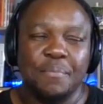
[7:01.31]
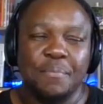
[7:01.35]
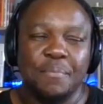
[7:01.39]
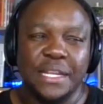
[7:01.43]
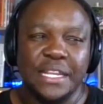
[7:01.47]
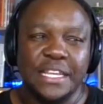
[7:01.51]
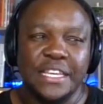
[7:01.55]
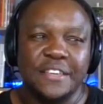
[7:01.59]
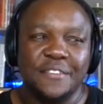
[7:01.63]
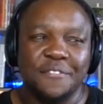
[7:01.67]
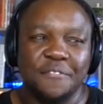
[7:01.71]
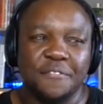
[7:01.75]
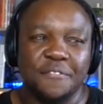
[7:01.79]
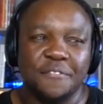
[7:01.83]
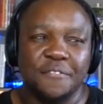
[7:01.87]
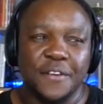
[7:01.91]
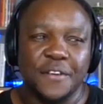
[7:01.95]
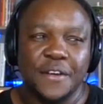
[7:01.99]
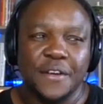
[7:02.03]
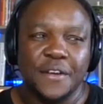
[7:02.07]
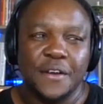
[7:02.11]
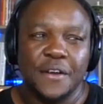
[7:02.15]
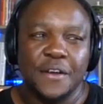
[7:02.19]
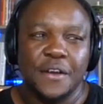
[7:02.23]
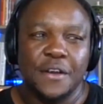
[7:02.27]
believe
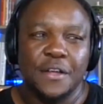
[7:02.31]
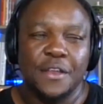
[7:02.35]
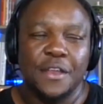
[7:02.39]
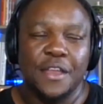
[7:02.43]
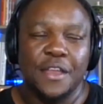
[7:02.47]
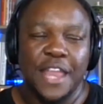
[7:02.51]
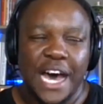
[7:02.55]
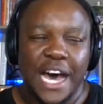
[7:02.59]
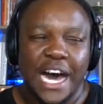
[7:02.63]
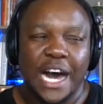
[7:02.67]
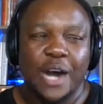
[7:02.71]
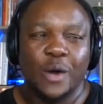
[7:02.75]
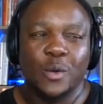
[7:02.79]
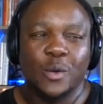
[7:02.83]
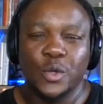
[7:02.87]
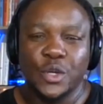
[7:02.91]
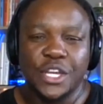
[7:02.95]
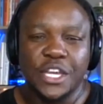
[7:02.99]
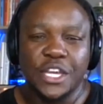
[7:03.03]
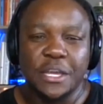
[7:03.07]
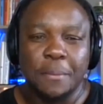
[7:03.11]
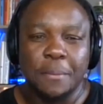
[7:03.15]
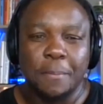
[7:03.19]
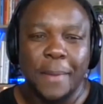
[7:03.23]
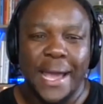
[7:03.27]
now
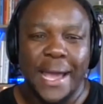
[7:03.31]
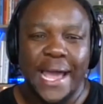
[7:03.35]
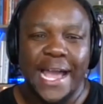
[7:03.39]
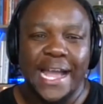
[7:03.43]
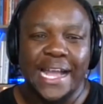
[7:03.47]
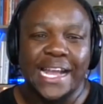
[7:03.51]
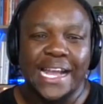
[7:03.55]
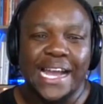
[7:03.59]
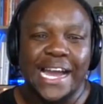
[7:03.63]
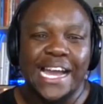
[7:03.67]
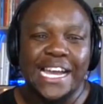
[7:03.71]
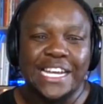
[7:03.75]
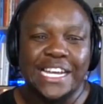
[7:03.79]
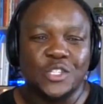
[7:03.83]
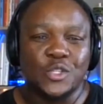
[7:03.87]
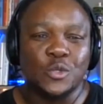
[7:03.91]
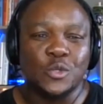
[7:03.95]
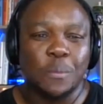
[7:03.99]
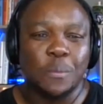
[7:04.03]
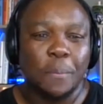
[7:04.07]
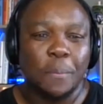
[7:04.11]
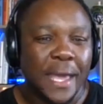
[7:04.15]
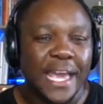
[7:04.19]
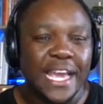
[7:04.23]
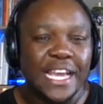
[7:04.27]
looking back, I had to
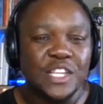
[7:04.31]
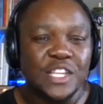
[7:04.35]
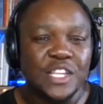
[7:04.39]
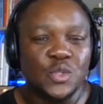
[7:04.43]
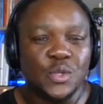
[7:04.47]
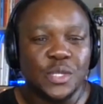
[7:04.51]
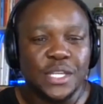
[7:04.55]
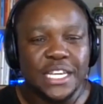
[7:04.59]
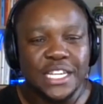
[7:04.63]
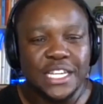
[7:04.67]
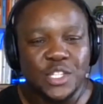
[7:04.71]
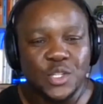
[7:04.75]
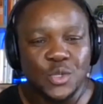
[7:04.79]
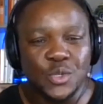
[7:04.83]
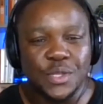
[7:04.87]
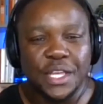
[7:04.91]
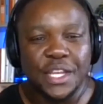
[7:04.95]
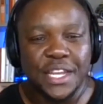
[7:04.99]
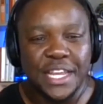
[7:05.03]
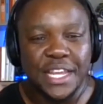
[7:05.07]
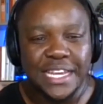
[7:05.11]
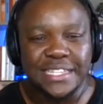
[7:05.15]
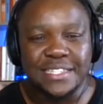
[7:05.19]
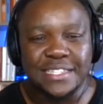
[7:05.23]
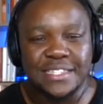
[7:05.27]
pay to get to the
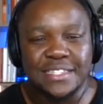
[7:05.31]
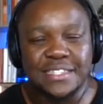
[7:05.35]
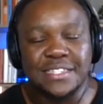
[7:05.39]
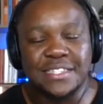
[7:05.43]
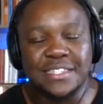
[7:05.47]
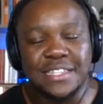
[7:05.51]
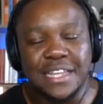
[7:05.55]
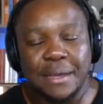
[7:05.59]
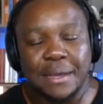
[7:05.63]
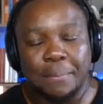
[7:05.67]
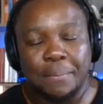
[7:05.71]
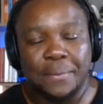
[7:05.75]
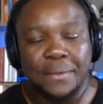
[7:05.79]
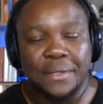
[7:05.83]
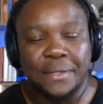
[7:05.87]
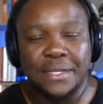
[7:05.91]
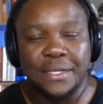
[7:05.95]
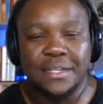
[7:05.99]
next step.